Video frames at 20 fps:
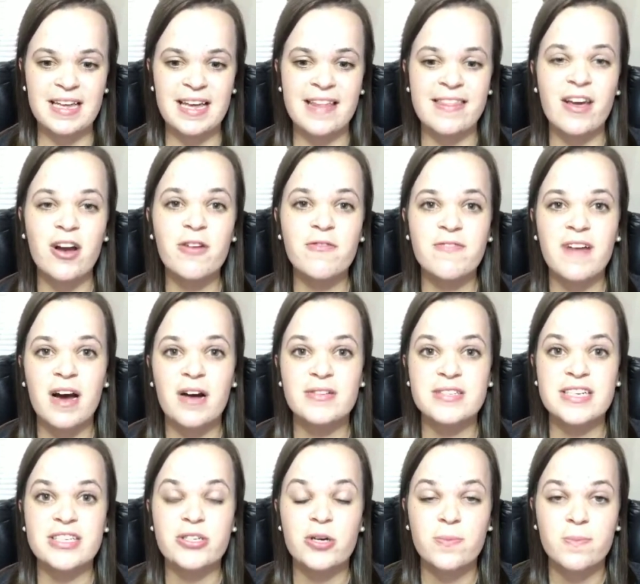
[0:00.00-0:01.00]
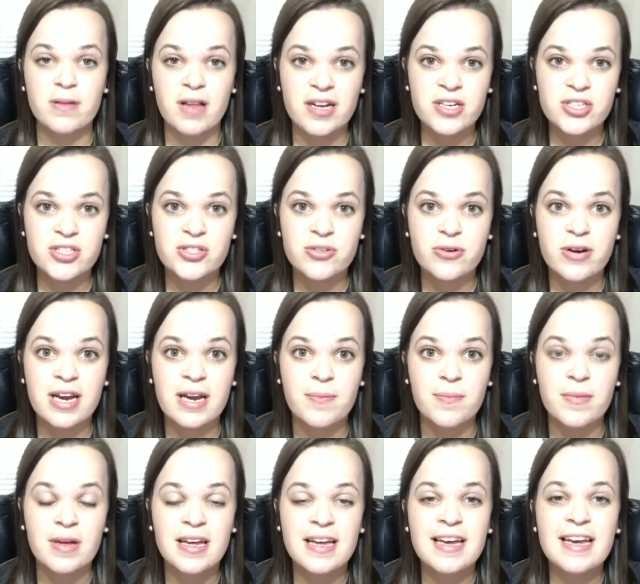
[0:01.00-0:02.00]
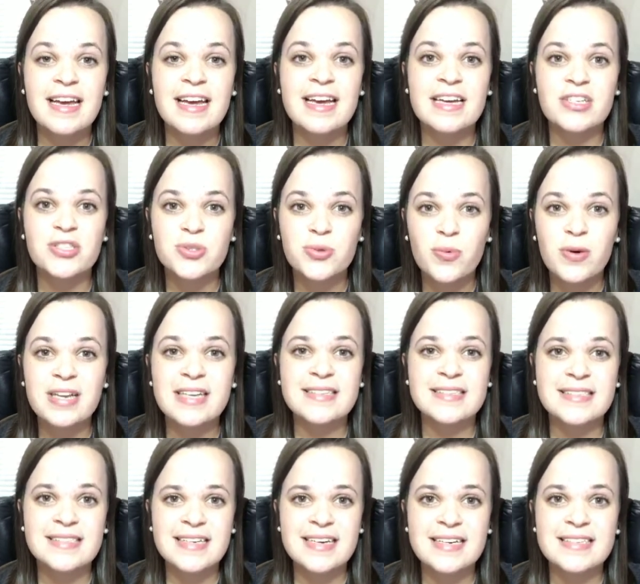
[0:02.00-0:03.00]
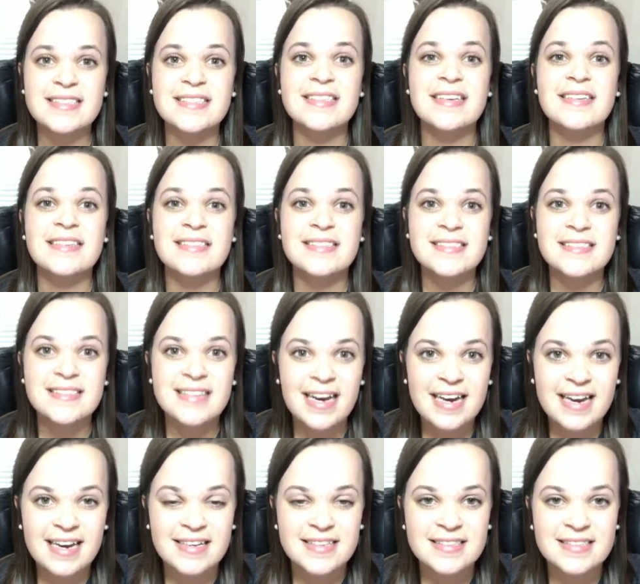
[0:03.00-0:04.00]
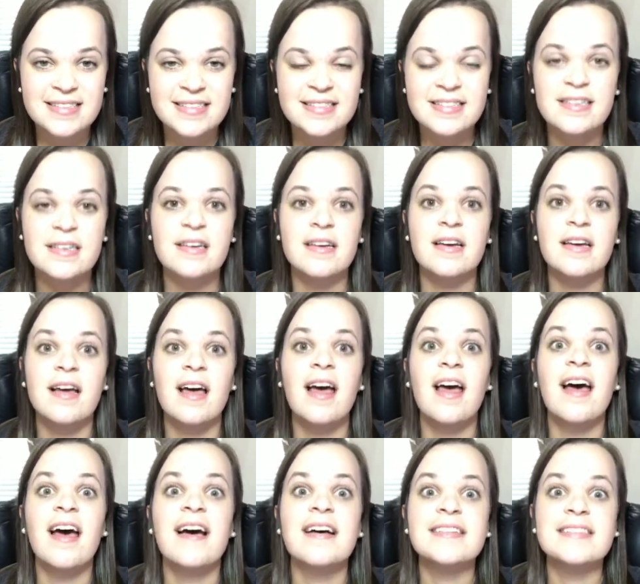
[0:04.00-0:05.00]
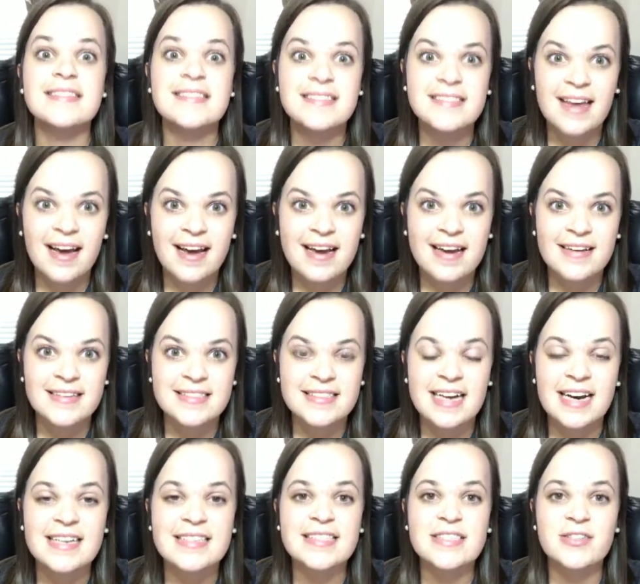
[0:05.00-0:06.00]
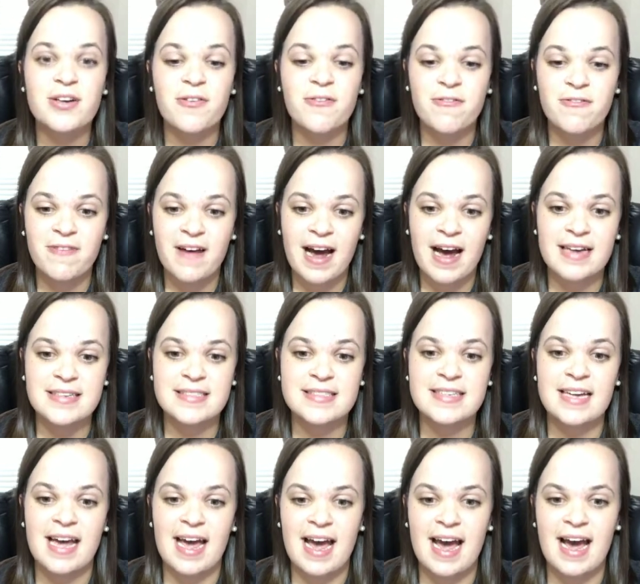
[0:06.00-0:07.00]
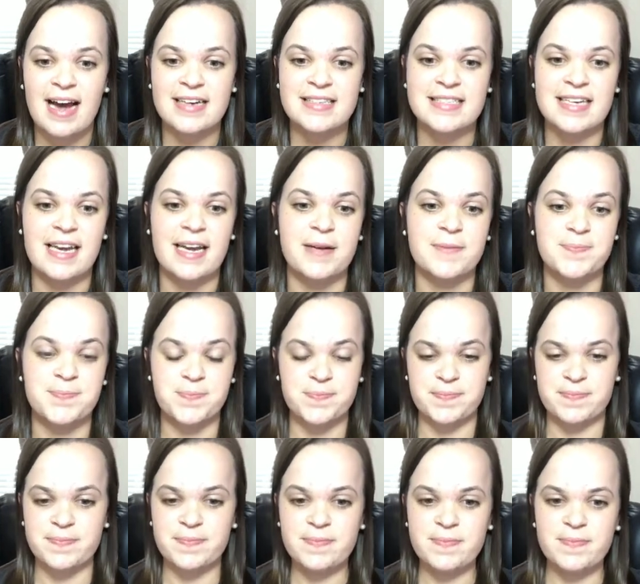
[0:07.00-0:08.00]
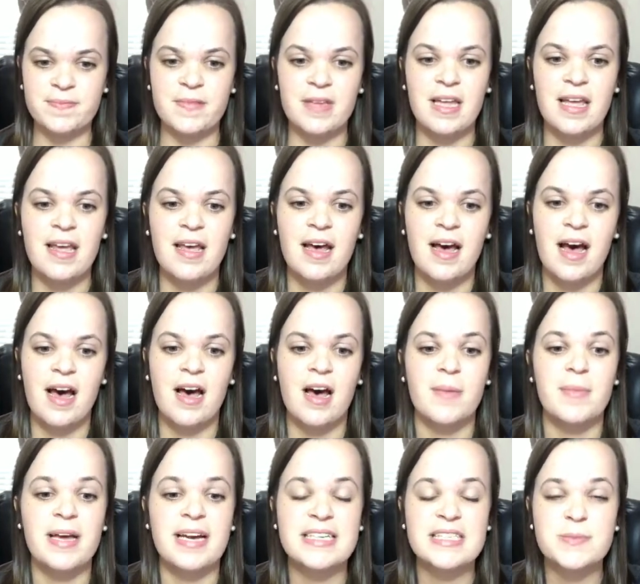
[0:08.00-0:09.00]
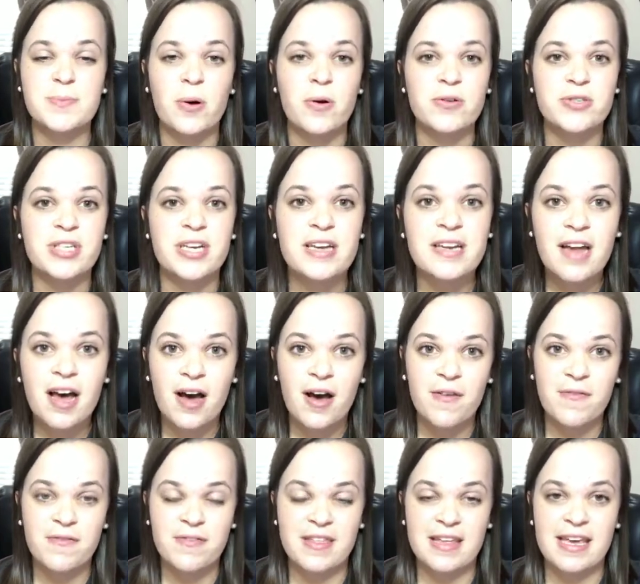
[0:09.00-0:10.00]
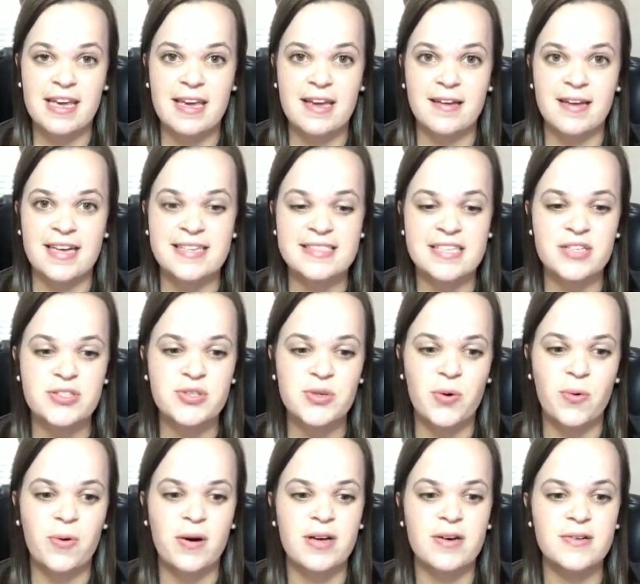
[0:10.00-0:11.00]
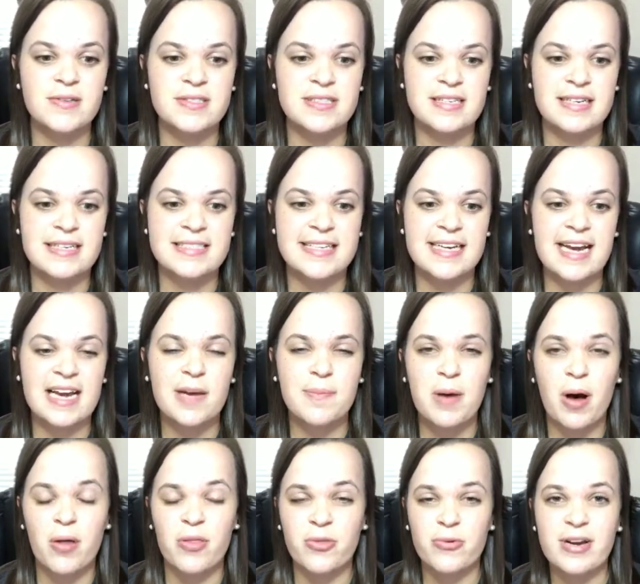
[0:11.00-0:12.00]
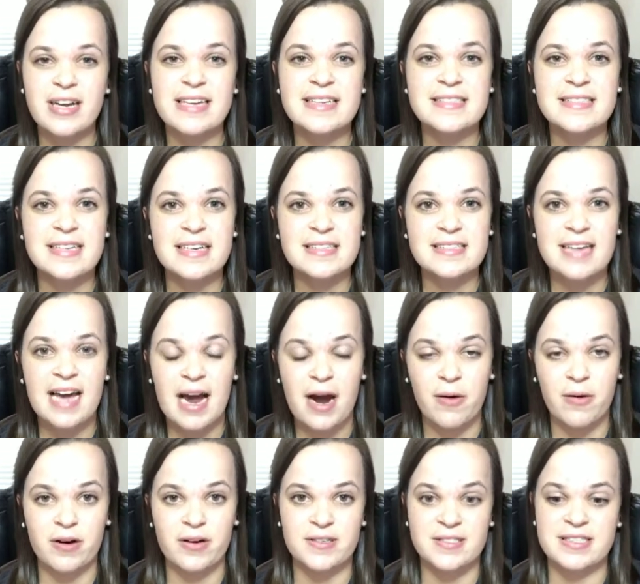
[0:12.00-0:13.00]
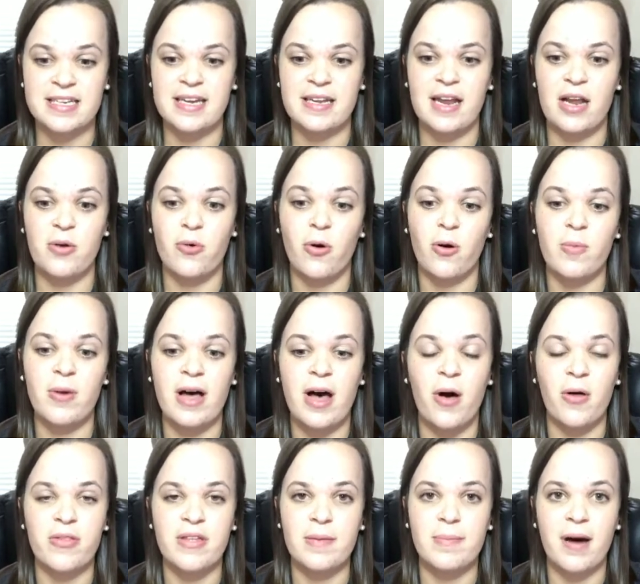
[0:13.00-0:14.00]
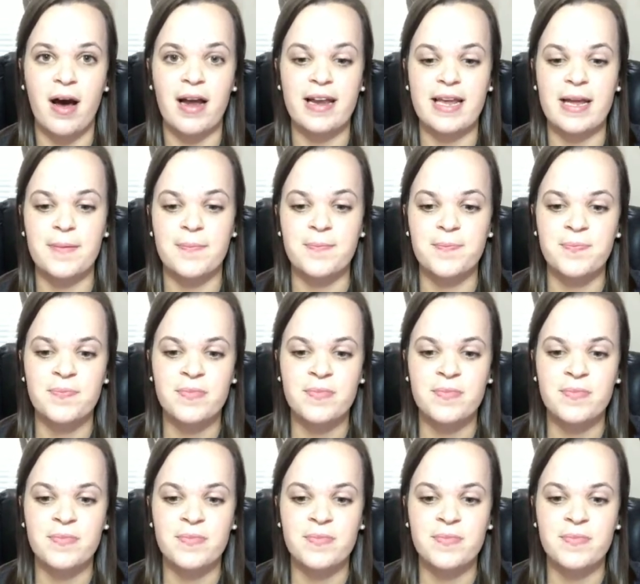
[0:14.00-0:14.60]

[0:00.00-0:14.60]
And they're found in your bloodstream in 26 seconds. Seconds, guys, these are fast acting. Expulsion of the essential oils can take about 3 to 6 hours in a normal healthy body.